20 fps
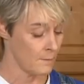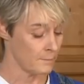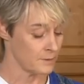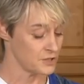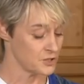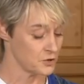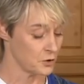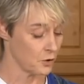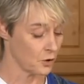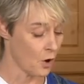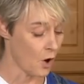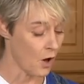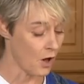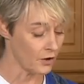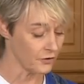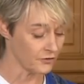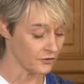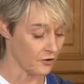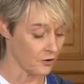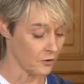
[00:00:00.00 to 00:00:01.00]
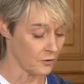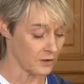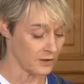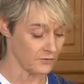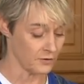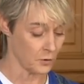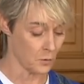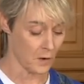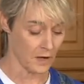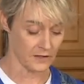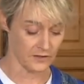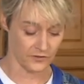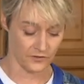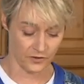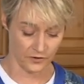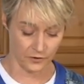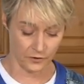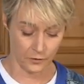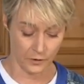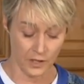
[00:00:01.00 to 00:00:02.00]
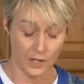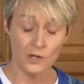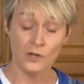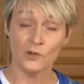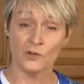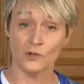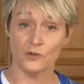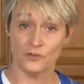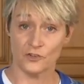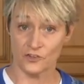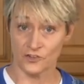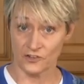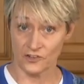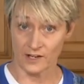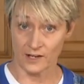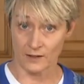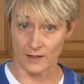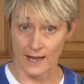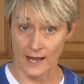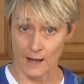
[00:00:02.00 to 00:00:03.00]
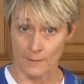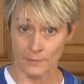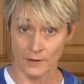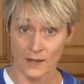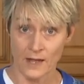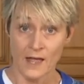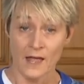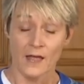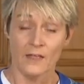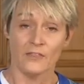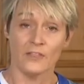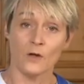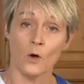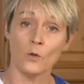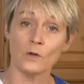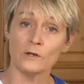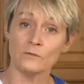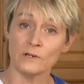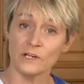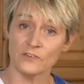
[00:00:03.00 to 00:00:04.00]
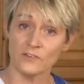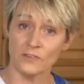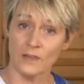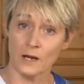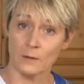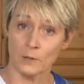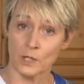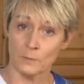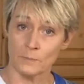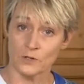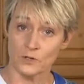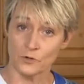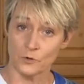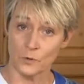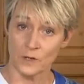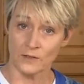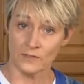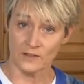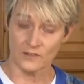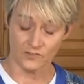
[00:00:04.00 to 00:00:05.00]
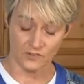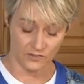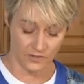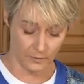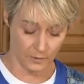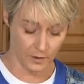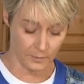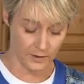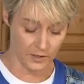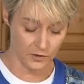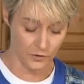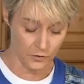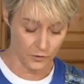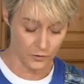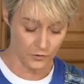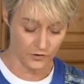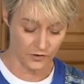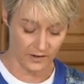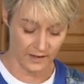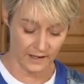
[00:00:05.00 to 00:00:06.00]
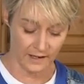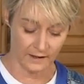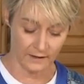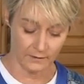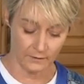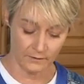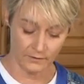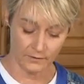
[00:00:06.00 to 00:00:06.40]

but you could also, if you wanted to, use a C-clamp. The only reason that I'm going to be doing this is I'm going to be using